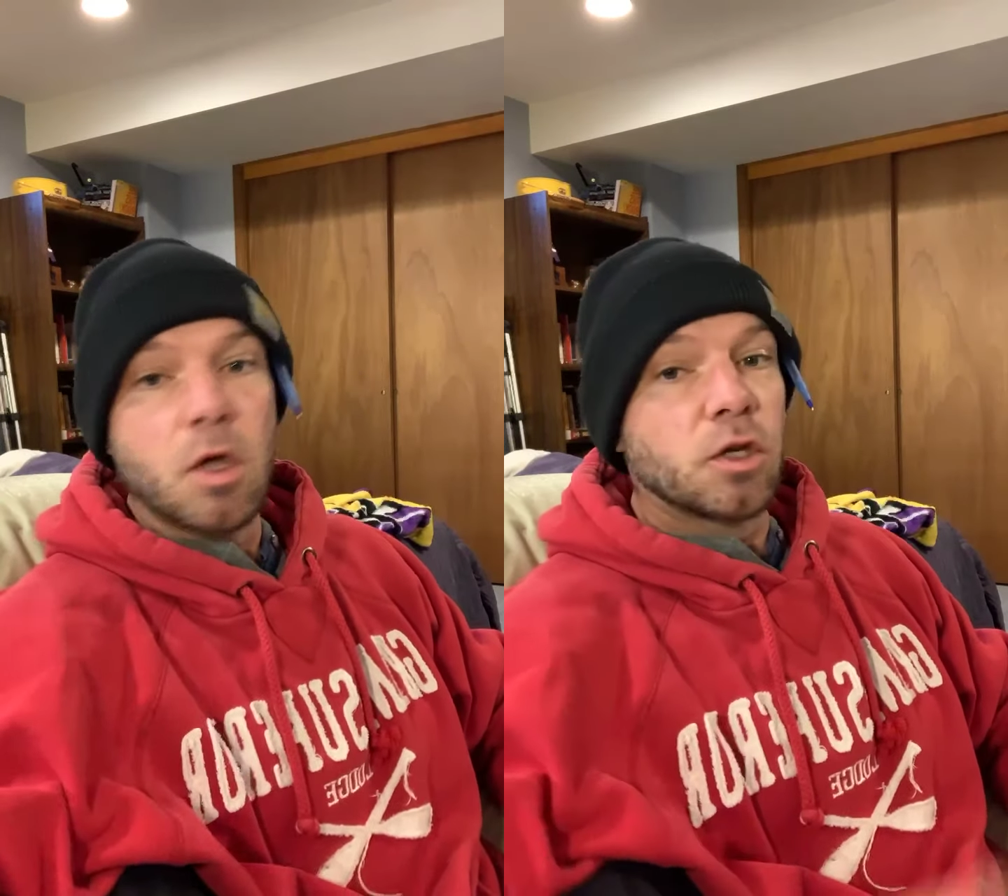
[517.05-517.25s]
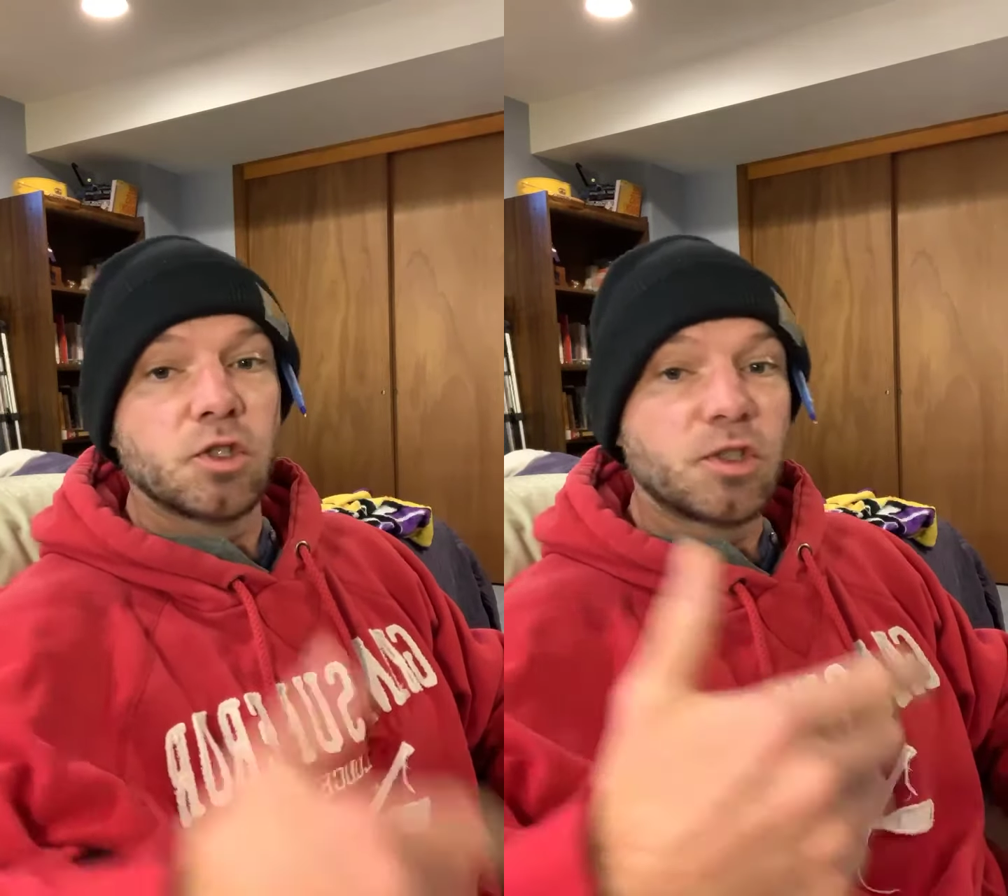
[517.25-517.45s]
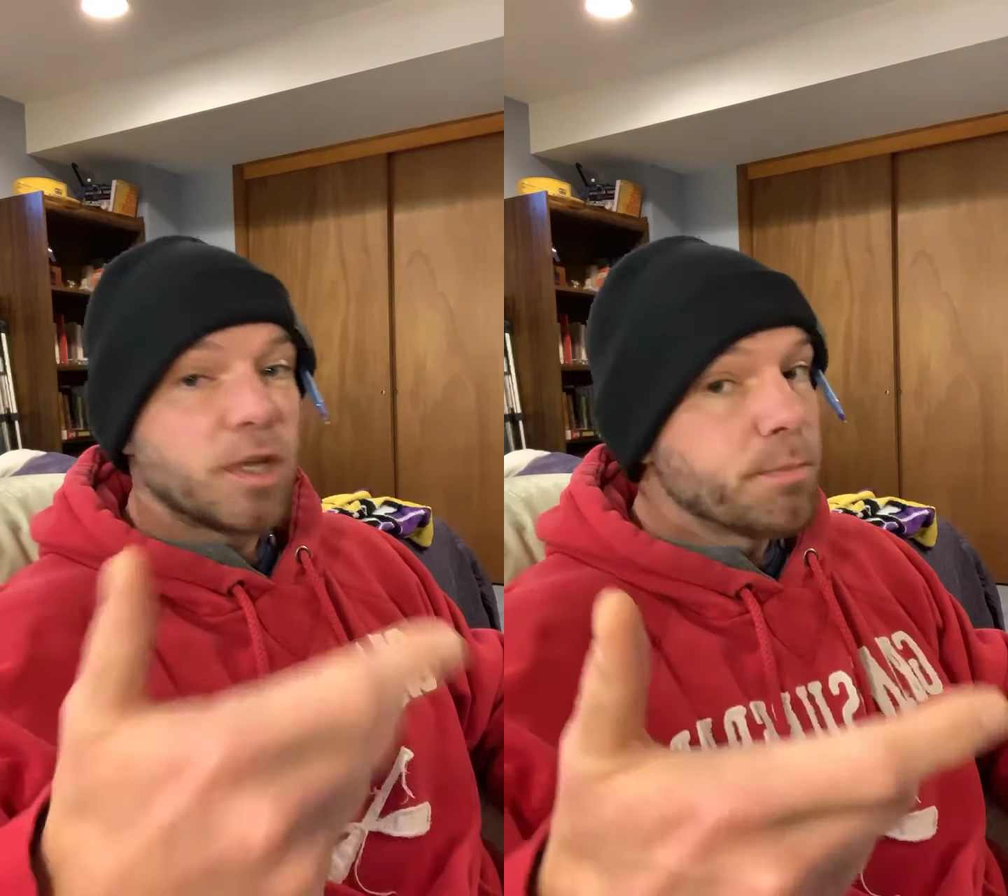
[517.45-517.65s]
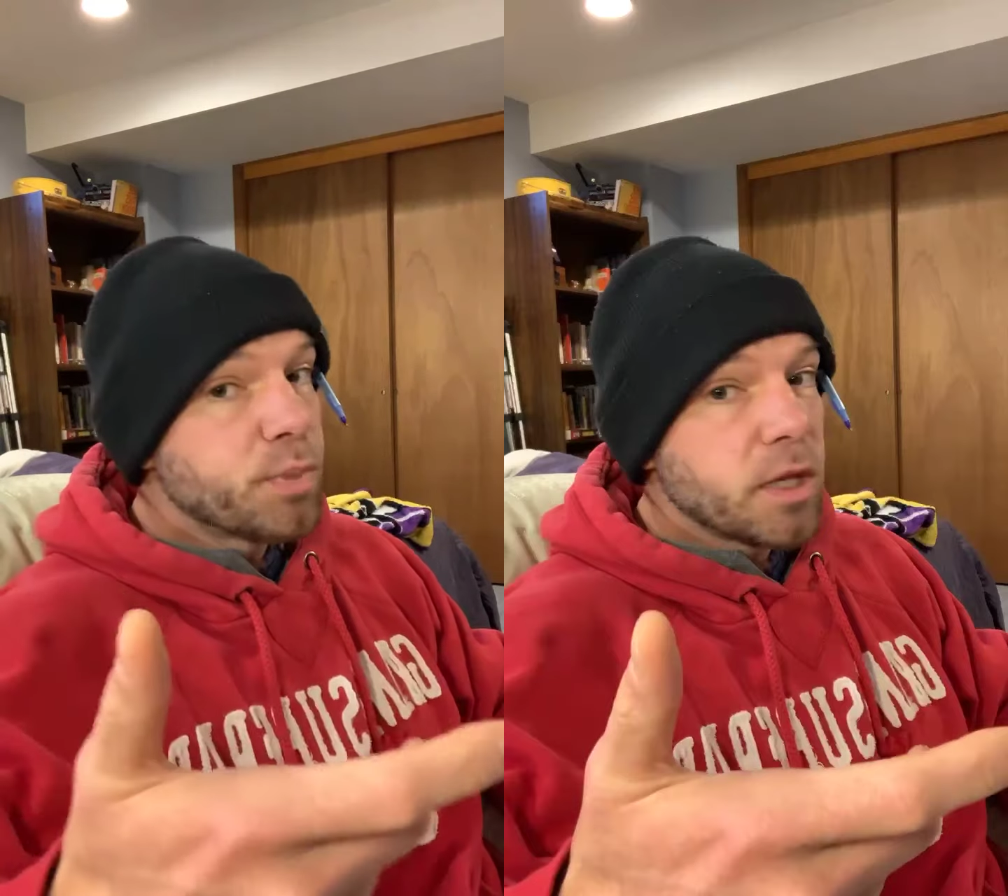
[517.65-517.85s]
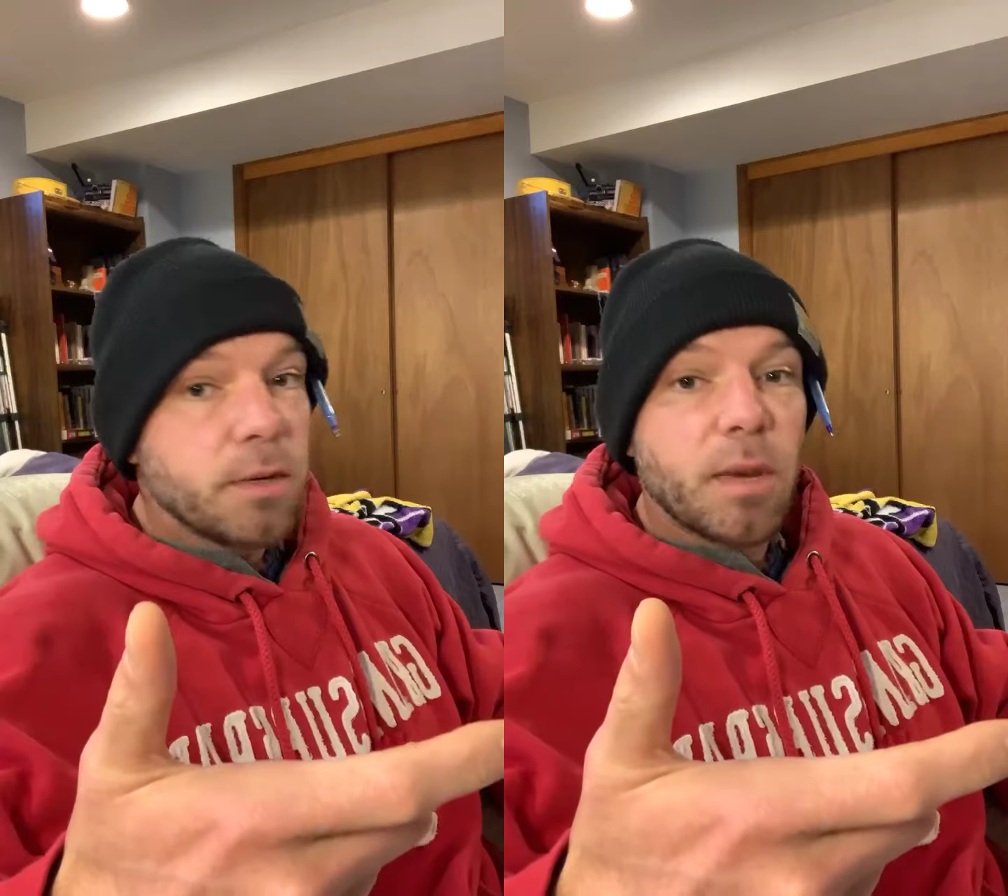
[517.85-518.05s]

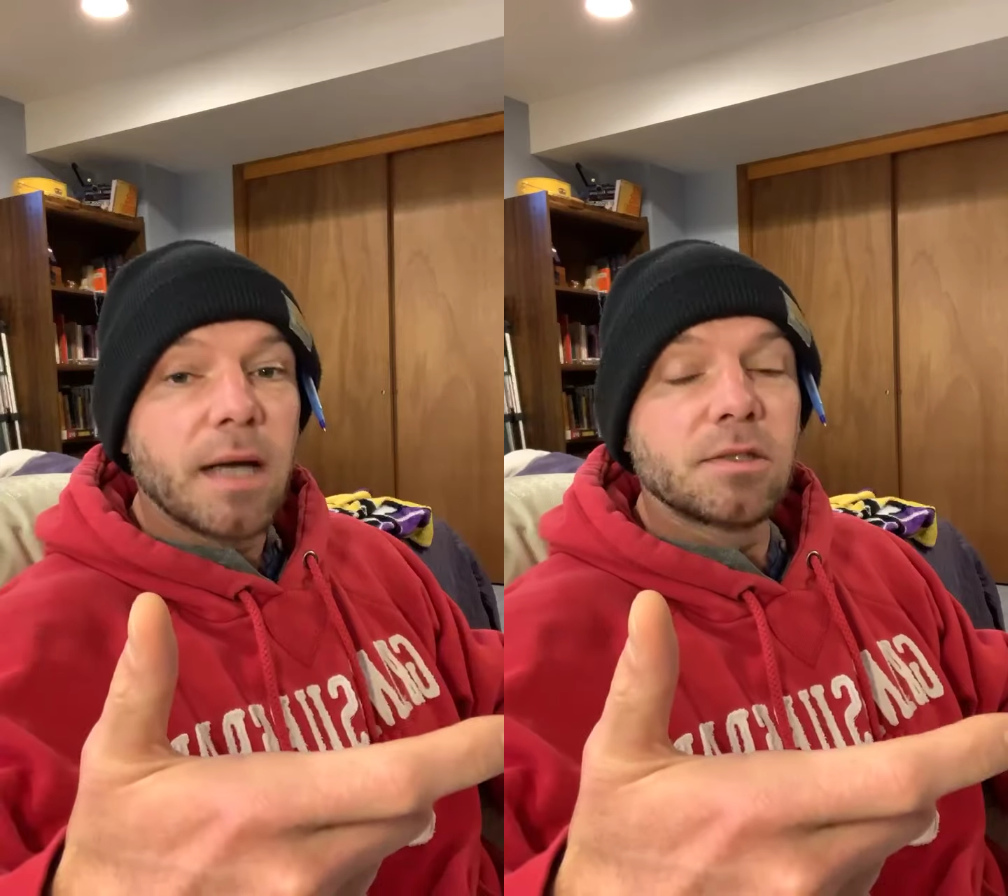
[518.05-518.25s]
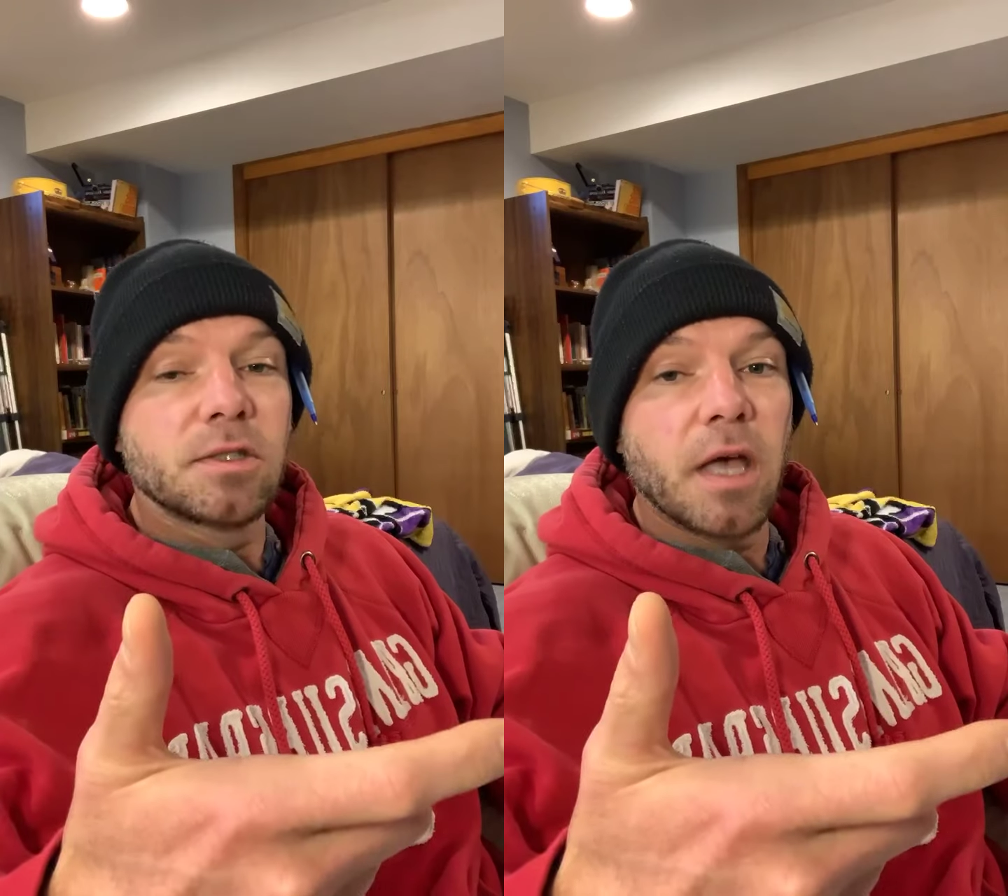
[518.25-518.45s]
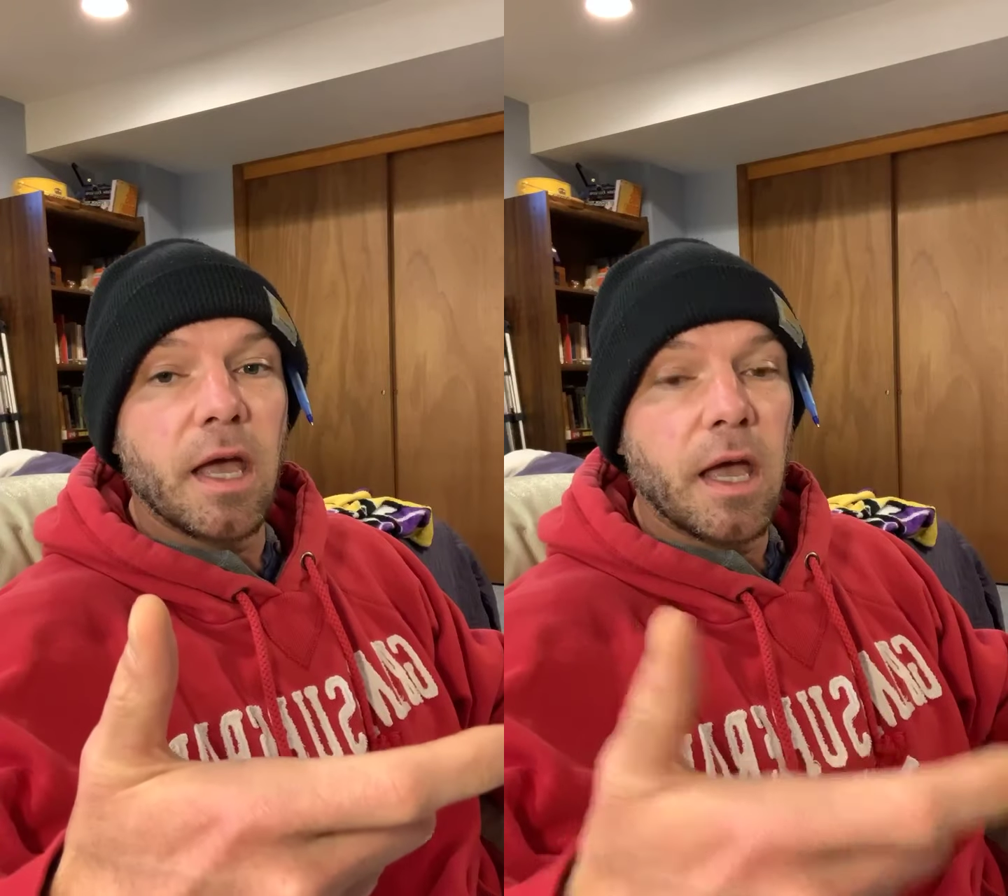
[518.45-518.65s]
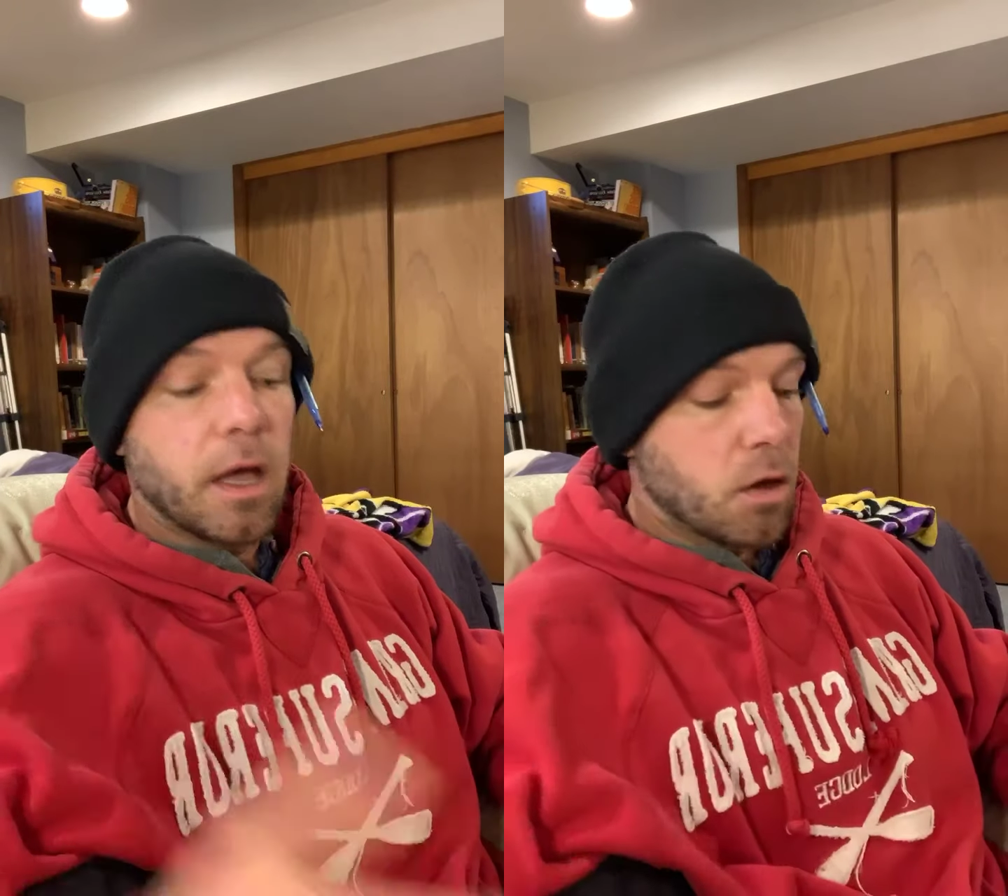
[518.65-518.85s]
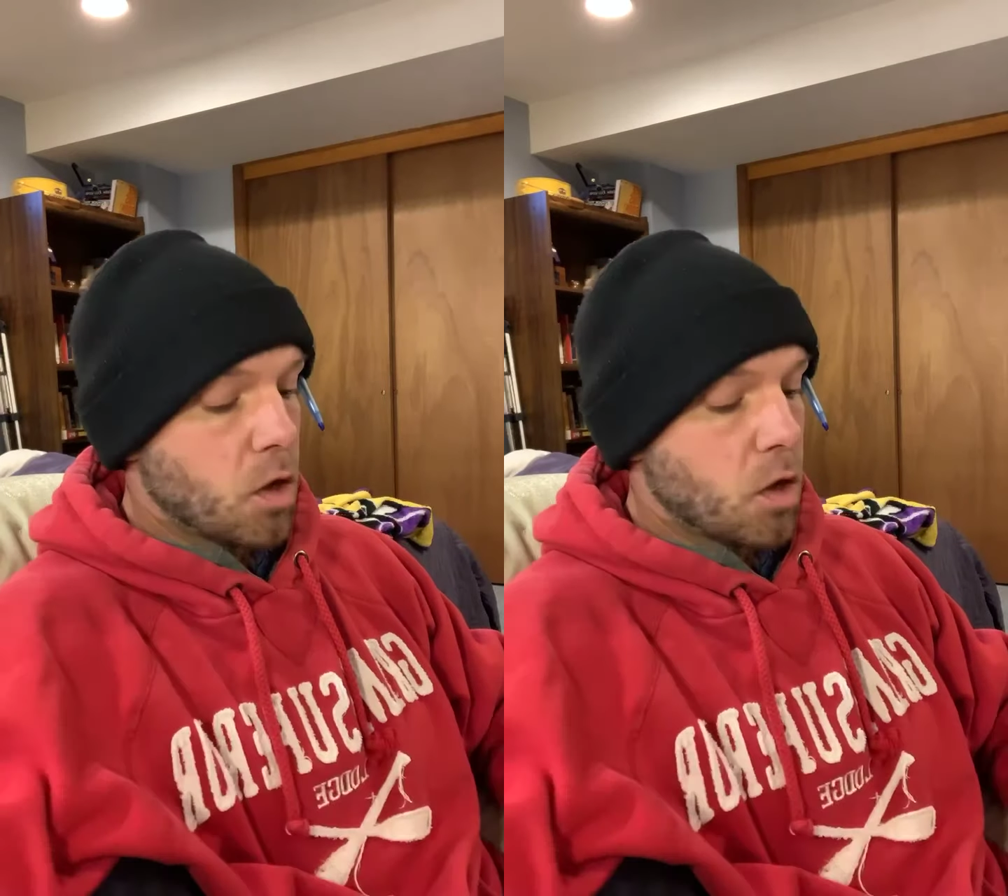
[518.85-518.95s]
Simply by saying,